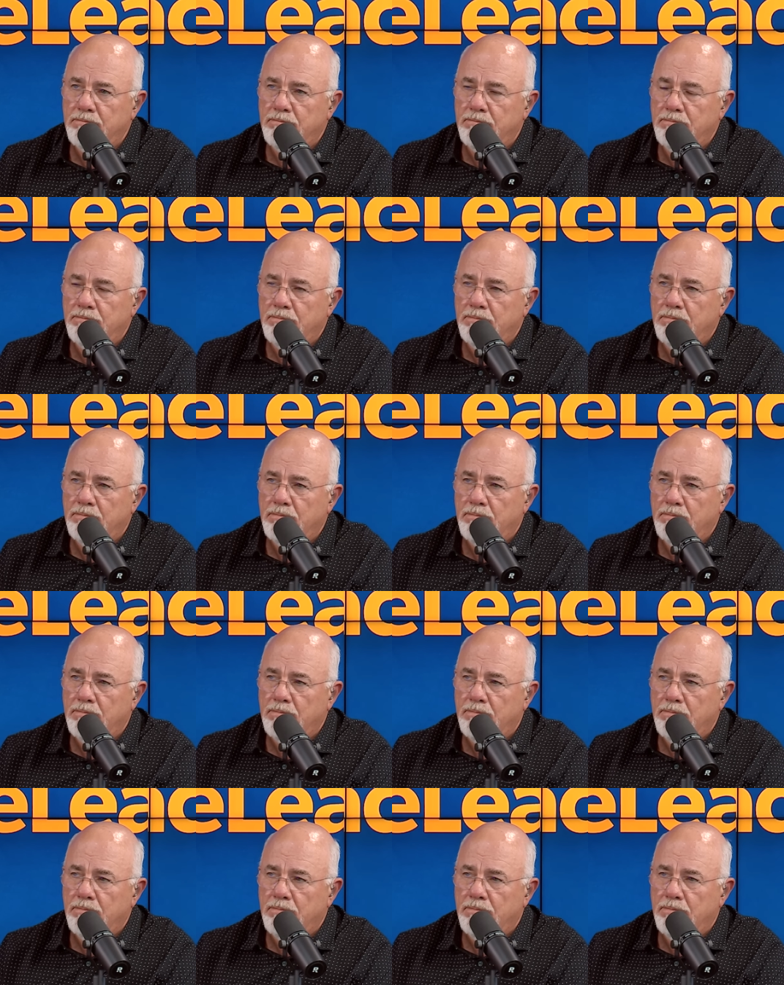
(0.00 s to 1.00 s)

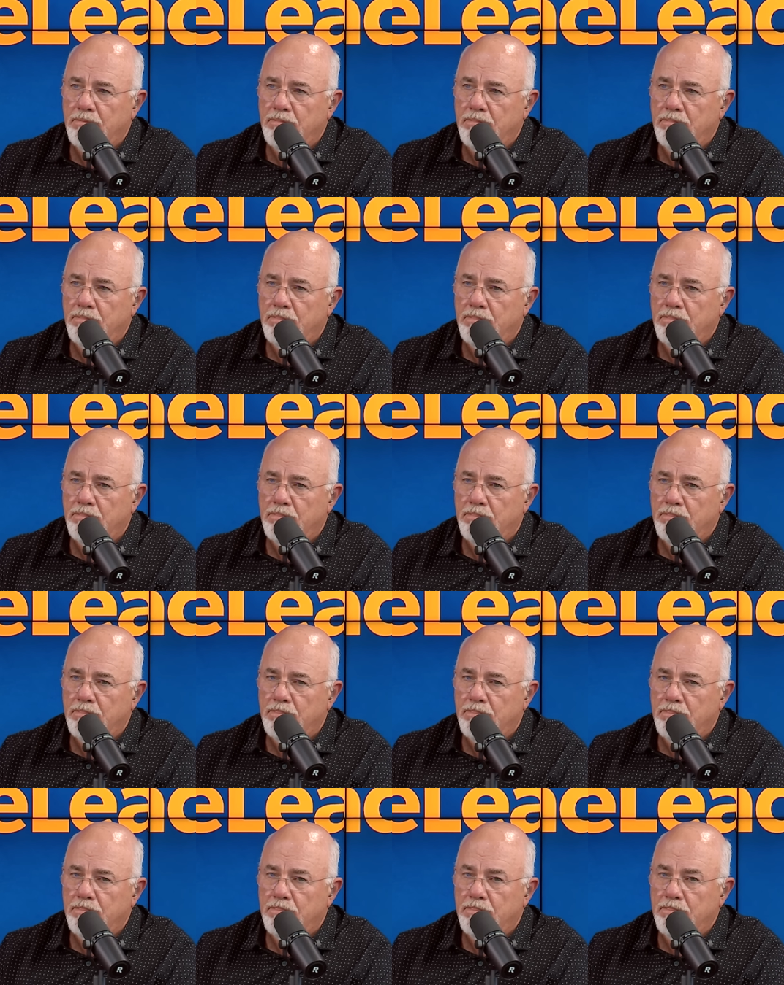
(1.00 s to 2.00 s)

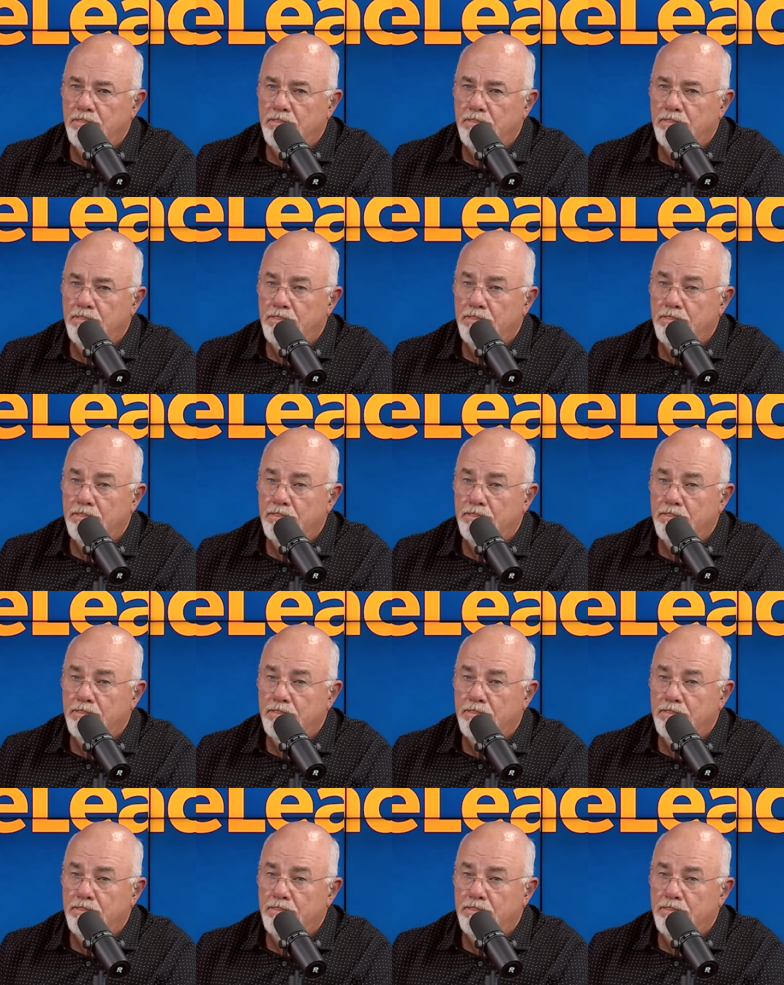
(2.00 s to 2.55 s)
(no one is talking)